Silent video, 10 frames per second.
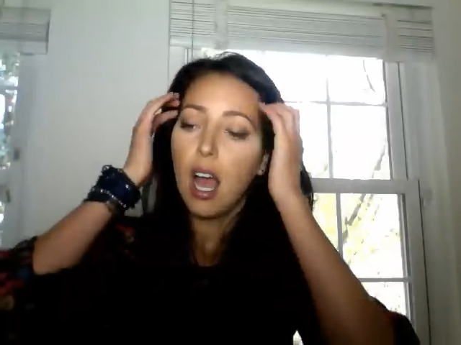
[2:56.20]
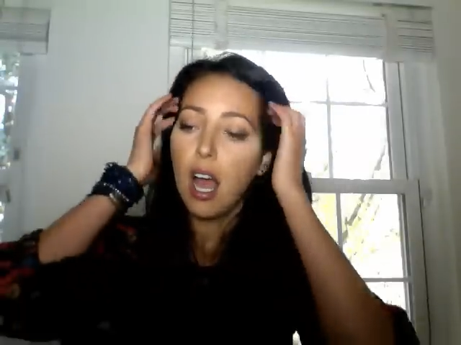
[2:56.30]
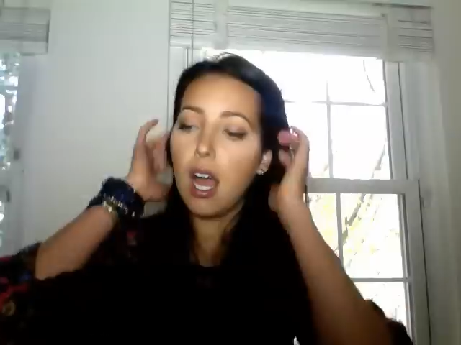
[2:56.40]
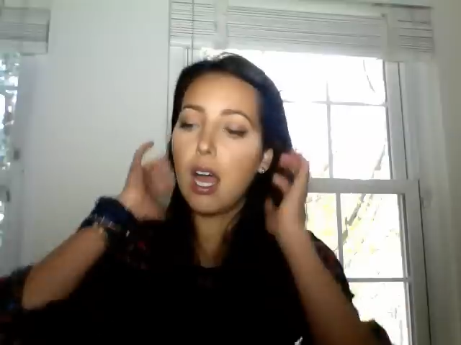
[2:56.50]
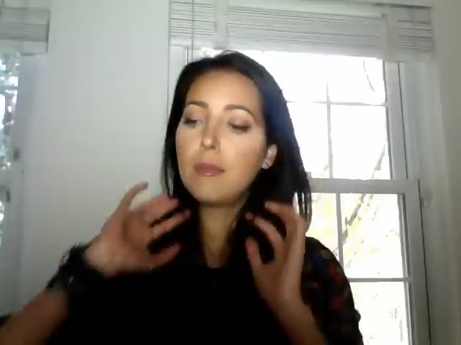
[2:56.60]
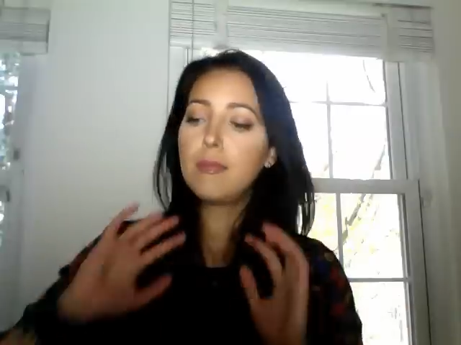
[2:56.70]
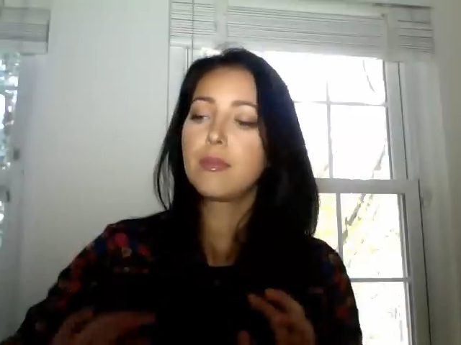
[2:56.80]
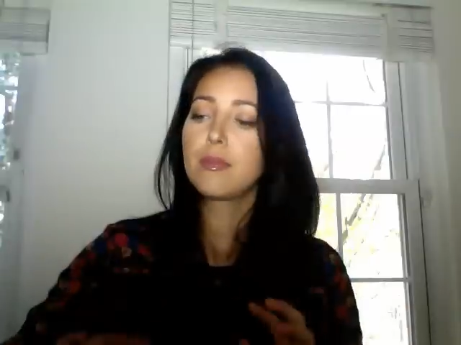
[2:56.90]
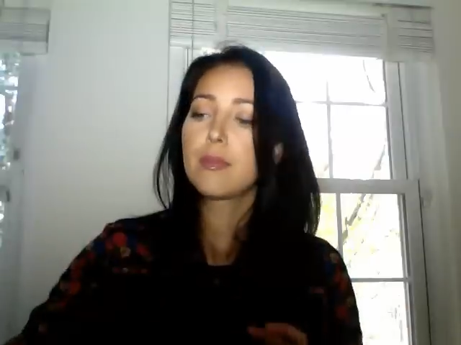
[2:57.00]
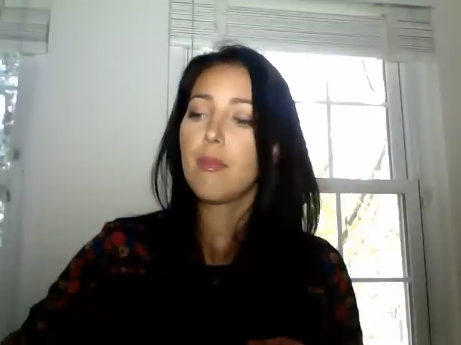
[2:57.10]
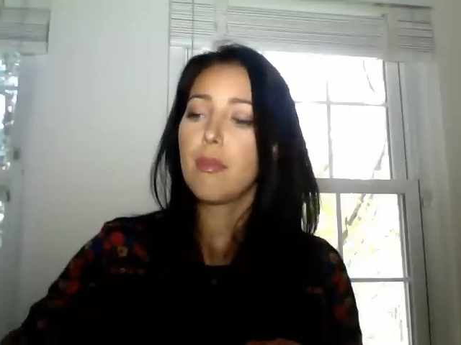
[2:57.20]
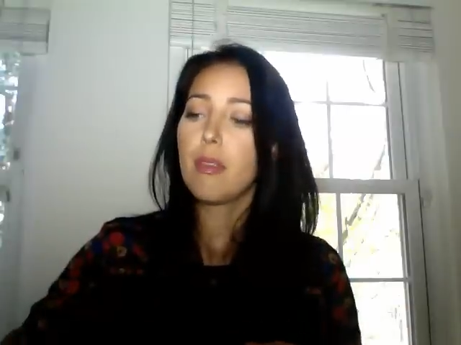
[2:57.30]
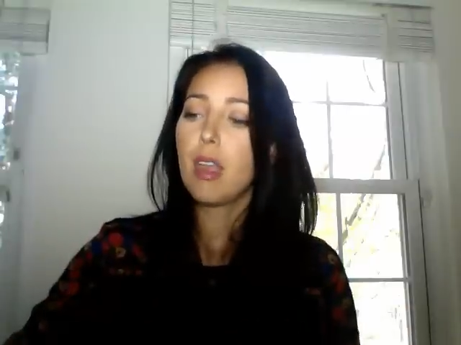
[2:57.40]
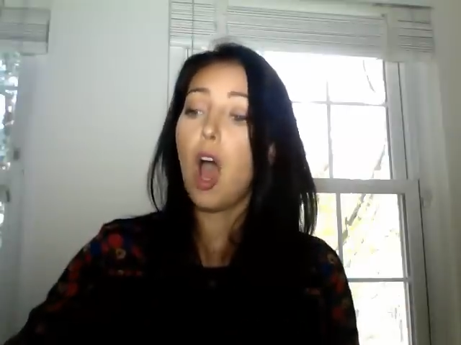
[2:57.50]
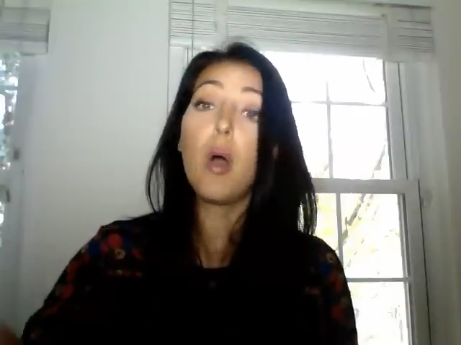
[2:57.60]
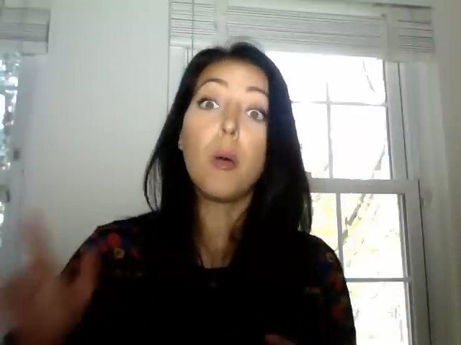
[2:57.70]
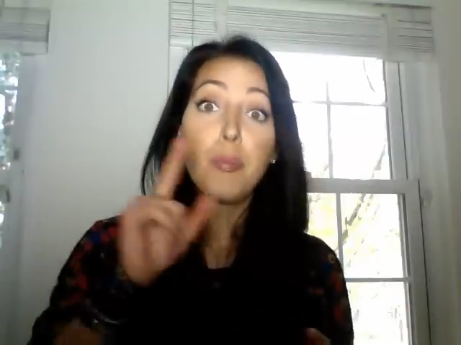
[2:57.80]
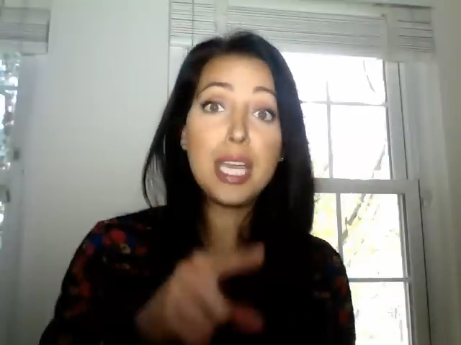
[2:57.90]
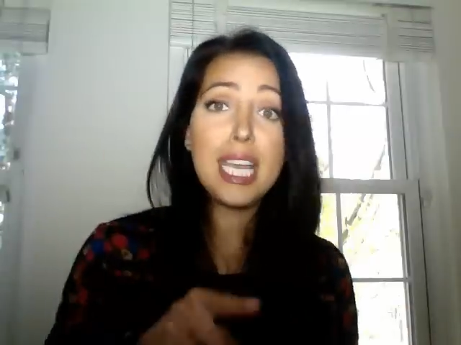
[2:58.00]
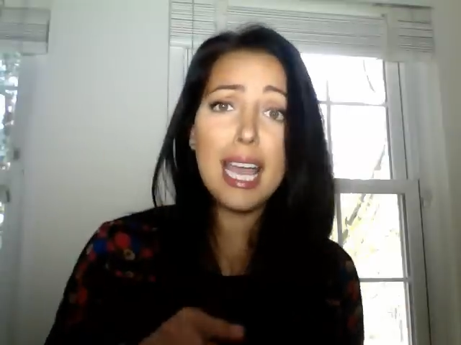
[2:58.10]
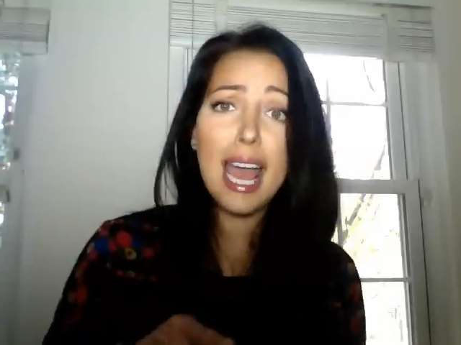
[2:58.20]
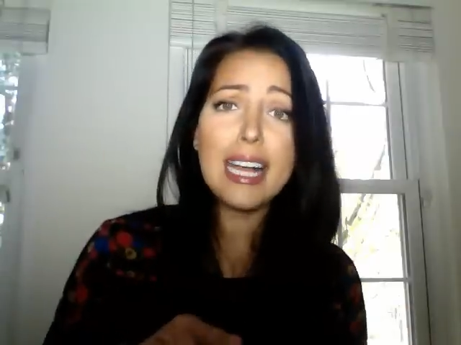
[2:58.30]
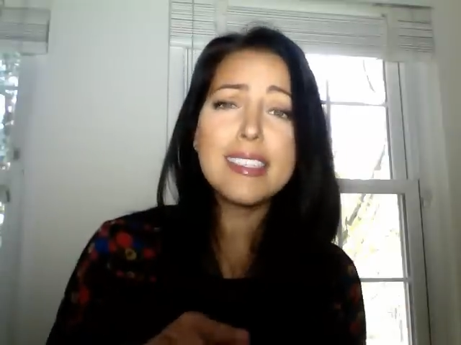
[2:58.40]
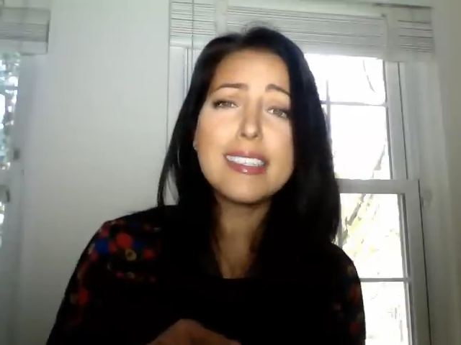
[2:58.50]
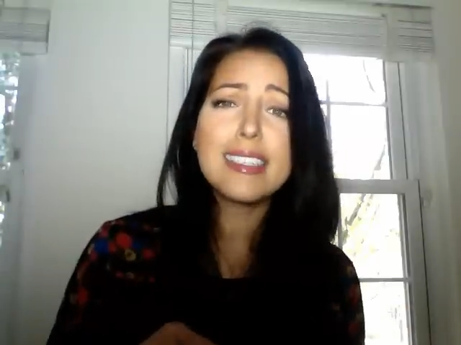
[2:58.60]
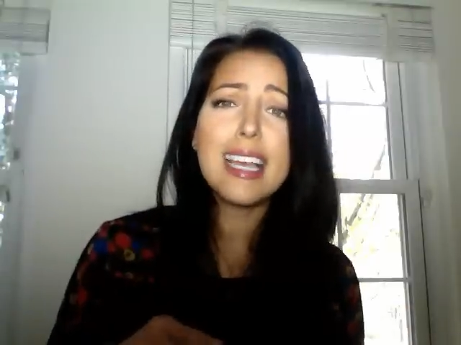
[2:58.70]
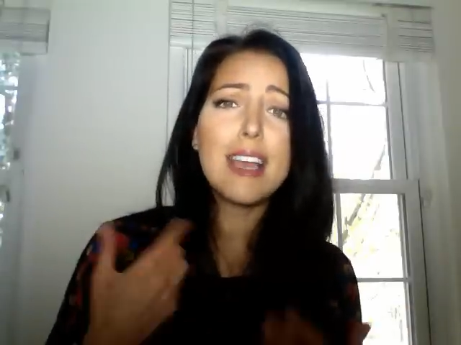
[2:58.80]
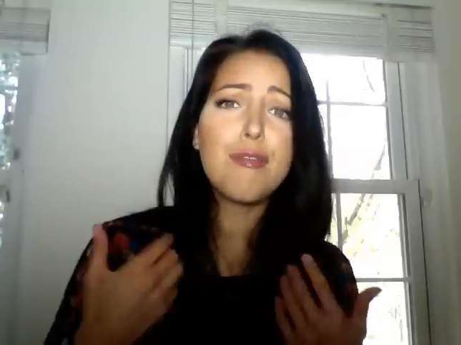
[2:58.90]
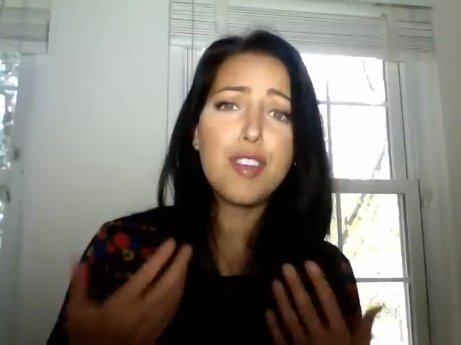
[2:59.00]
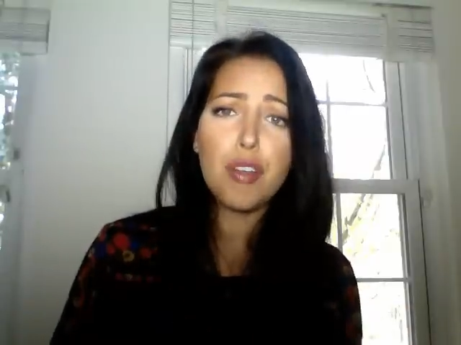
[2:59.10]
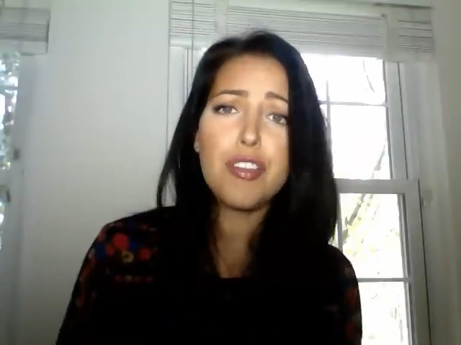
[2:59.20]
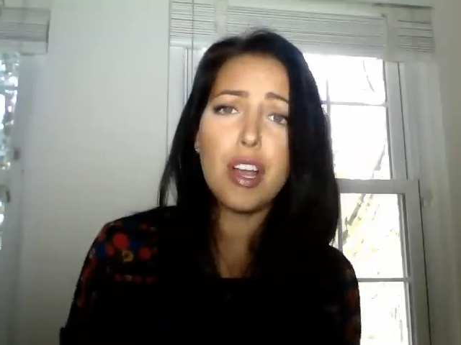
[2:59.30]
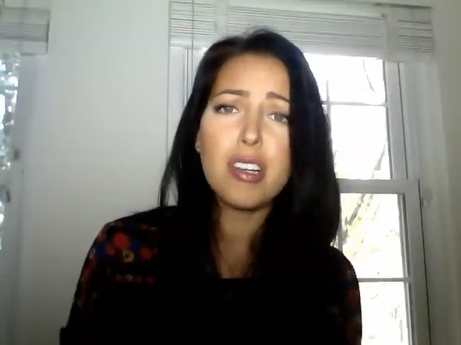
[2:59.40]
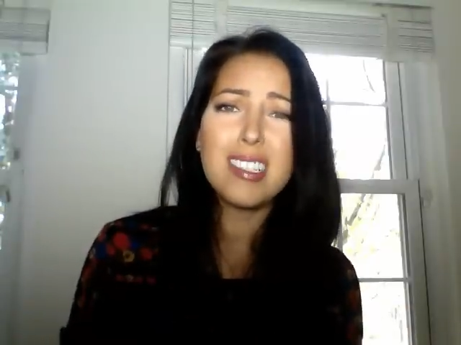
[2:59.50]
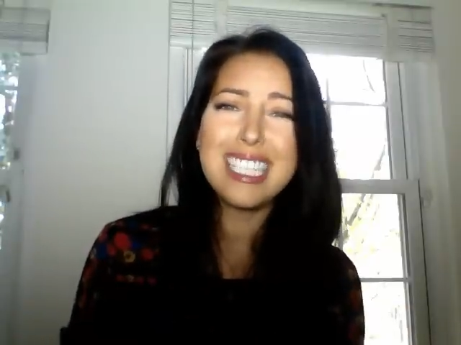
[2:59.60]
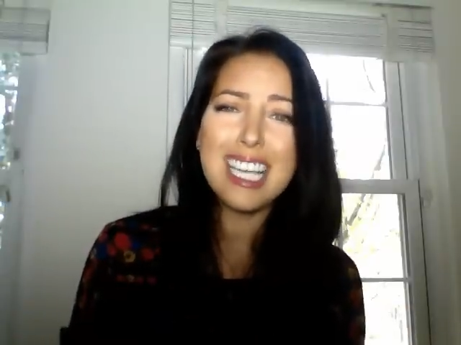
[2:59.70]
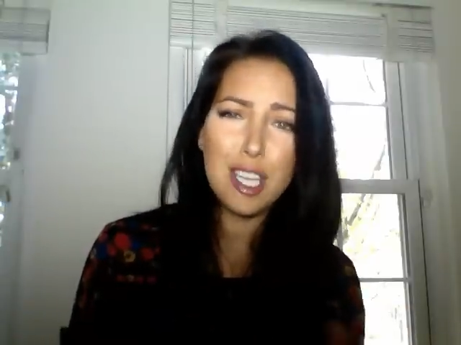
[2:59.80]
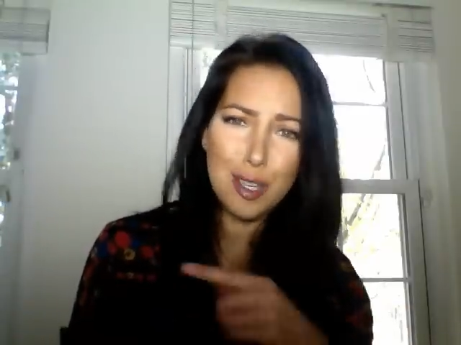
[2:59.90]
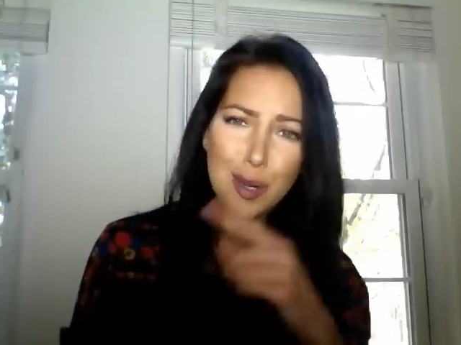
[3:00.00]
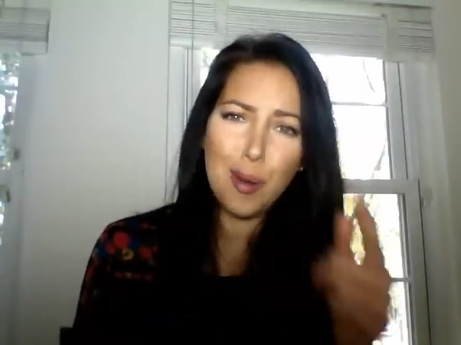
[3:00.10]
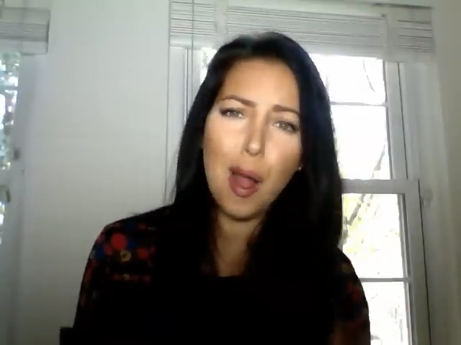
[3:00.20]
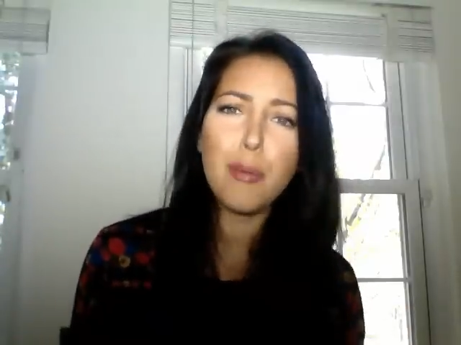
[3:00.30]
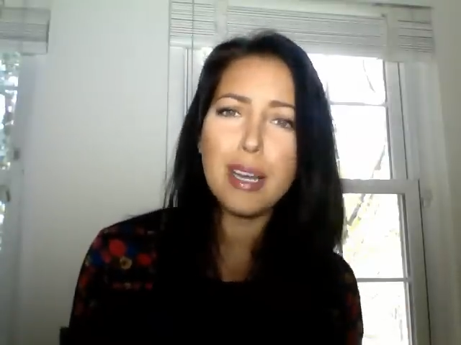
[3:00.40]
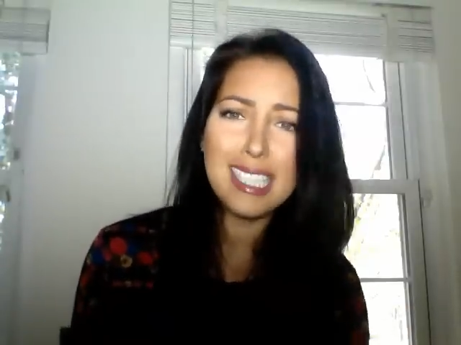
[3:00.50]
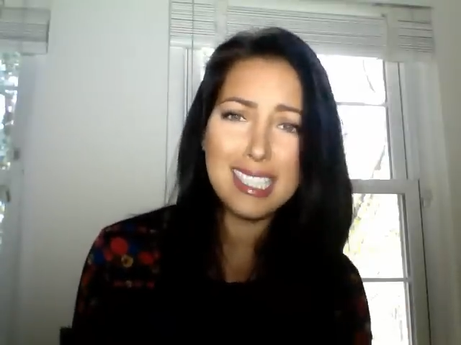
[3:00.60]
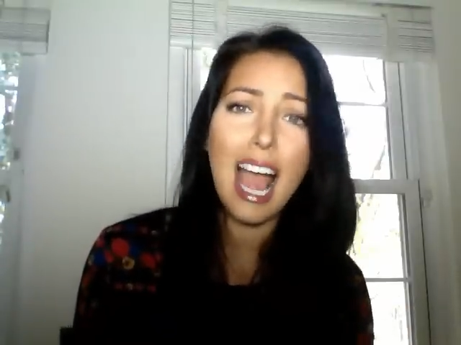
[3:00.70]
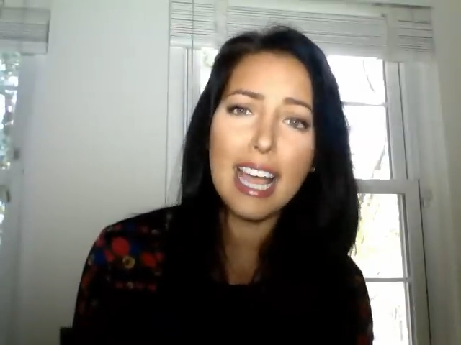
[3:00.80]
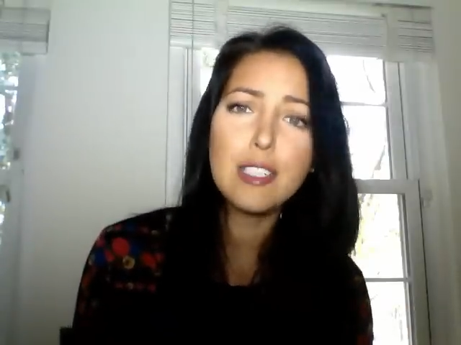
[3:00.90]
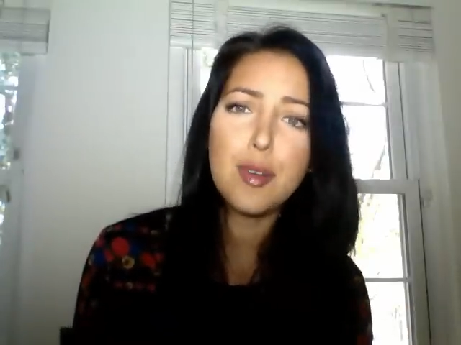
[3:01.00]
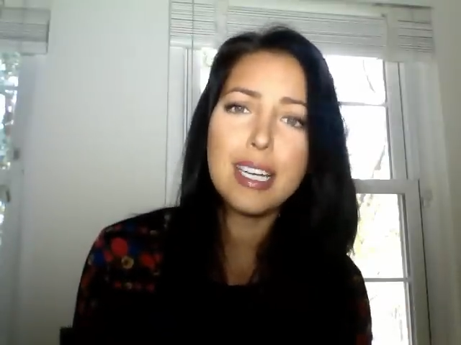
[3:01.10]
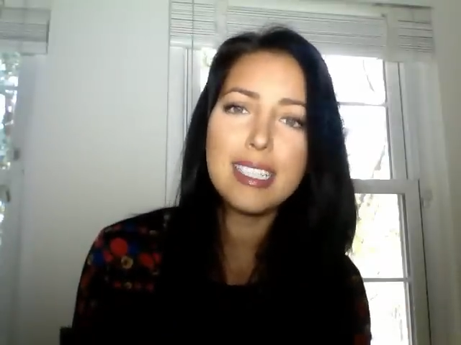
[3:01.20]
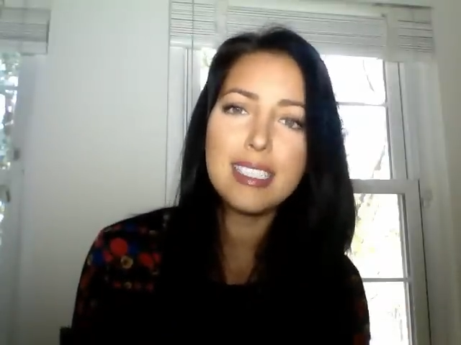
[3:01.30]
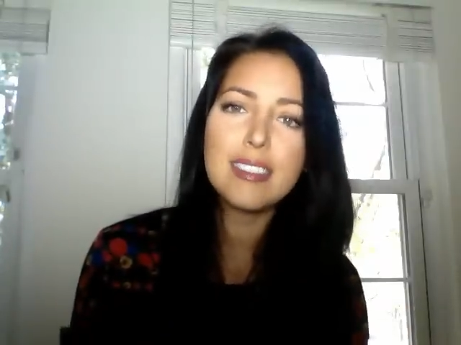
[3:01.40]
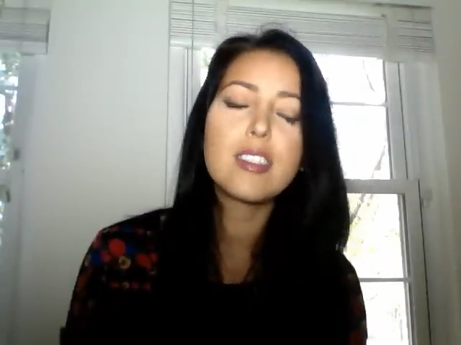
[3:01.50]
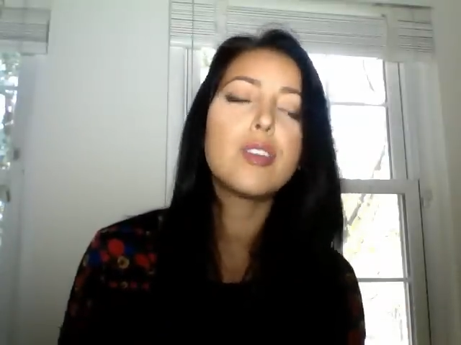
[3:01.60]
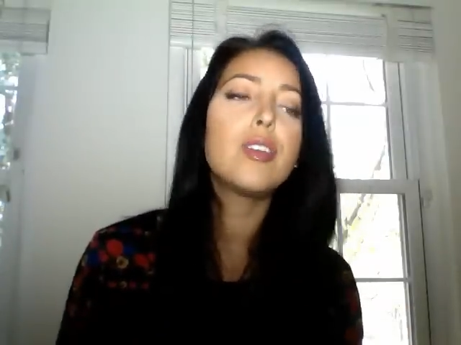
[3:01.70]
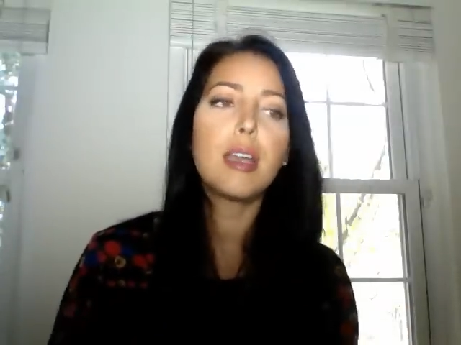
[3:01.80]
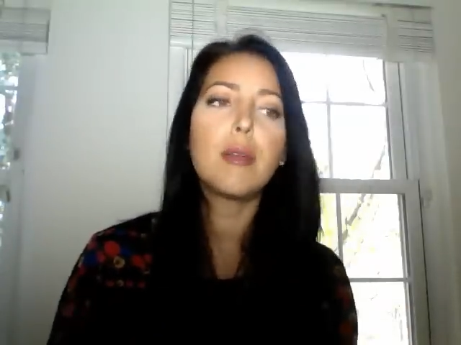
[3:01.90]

Um, oh, P.S. If you're thirsty, you're already dehydrated, so you got to